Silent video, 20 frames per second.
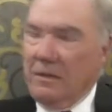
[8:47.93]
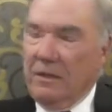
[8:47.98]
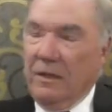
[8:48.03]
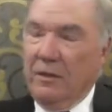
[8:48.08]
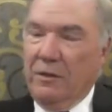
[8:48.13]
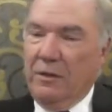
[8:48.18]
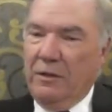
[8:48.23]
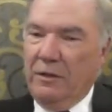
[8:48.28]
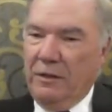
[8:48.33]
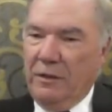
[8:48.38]

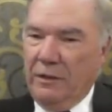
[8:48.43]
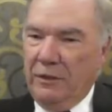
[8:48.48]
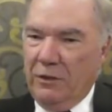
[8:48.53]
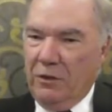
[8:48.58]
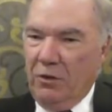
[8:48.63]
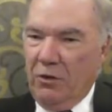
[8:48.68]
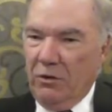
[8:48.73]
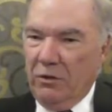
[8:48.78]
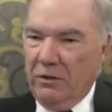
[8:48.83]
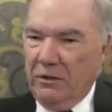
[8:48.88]
Yeah, they
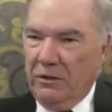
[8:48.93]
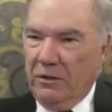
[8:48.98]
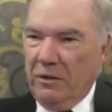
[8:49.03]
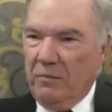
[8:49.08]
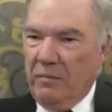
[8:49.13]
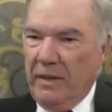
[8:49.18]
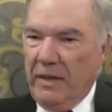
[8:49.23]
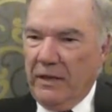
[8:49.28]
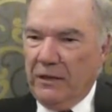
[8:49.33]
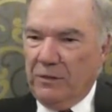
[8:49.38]
call it
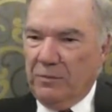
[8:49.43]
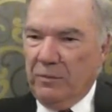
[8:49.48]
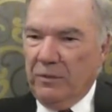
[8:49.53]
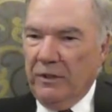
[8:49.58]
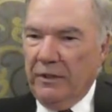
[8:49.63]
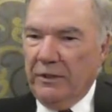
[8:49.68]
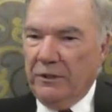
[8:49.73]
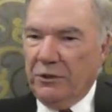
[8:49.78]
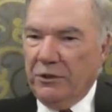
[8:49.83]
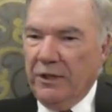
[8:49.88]
the match
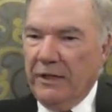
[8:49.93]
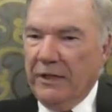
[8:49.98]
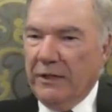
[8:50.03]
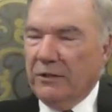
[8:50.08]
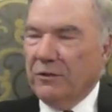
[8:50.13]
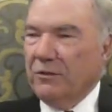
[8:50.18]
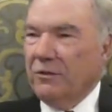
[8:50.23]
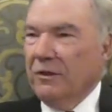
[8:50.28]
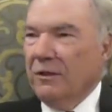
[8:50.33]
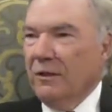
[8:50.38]
play
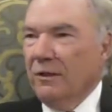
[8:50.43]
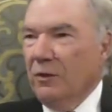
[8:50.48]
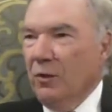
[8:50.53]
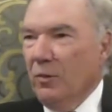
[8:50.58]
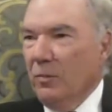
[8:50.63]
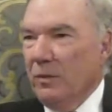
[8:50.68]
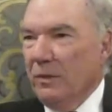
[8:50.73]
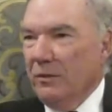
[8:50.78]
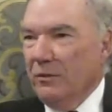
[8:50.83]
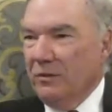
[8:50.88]
jinx.
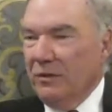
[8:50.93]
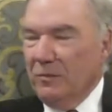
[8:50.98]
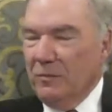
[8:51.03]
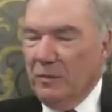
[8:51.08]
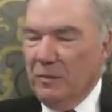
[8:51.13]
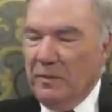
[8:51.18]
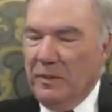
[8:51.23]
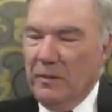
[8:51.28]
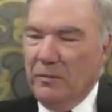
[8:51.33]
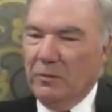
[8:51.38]
Nobody
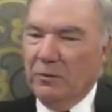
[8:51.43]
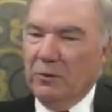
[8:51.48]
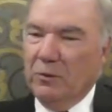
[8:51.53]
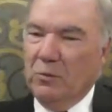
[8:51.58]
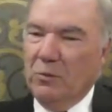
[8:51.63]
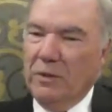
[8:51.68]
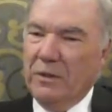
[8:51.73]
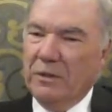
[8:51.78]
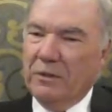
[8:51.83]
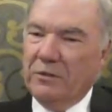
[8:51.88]
seemed to be able to
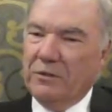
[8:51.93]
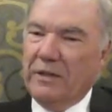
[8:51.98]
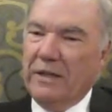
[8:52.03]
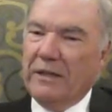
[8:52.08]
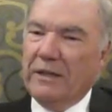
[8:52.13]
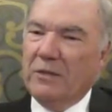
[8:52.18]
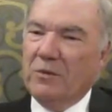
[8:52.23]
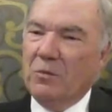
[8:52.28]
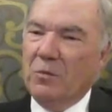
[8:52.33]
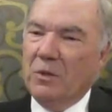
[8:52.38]
win a
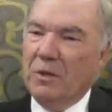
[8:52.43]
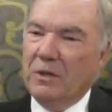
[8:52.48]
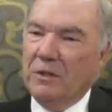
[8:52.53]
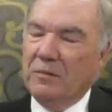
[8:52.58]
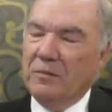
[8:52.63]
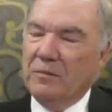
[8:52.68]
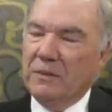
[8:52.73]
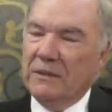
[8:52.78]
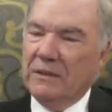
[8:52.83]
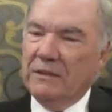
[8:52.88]
second
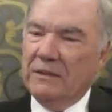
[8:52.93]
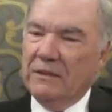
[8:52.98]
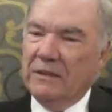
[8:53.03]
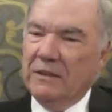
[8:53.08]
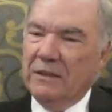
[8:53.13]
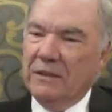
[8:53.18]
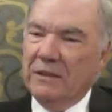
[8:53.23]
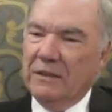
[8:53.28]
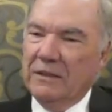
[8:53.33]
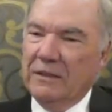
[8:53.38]
one, but
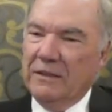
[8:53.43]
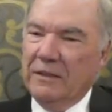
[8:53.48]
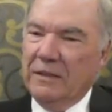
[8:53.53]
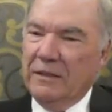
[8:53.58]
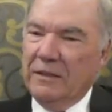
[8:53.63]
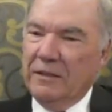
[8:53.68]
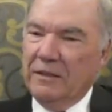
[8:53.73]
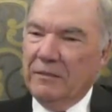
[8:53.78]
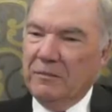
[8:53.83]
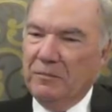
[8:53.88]

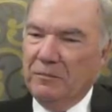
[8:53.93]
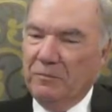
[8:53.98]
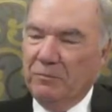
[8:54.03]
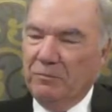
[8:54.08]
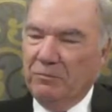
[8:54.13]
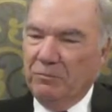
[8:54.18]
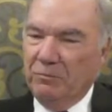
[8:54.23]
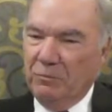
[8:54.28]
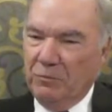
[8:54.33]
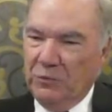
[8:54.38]
I
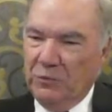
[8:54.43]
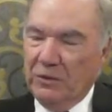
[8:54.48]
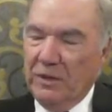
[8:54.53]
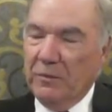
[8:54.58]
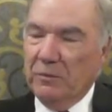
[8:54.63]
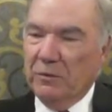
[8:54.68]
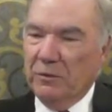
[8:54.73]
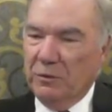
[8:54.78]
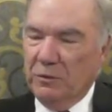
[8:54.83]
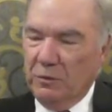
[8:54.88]
was
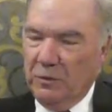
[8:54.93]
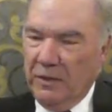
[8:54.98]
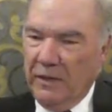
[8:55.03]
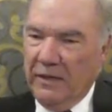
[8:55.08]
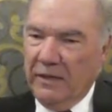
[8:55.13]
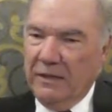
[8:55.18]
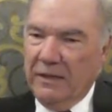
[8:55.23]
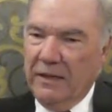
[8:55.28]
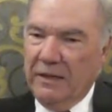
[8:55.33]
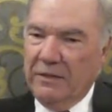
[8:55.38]
able to do
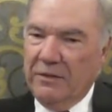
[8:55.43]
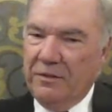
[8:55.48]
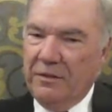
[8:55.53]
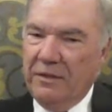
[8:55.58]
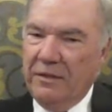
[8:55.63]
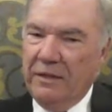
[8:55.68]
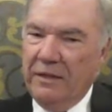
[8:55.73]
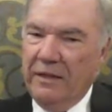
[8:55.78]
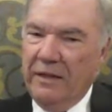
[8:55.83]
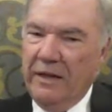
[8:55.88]
that in
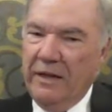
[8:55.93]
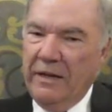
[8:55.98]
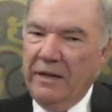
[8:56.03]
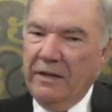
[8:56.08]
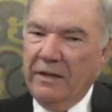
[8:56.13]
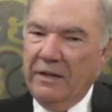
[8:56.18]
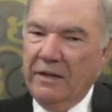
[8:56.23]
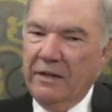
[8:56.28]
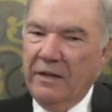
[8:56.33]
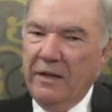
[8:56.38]

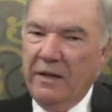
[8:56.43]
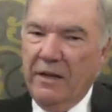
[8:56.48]
1980.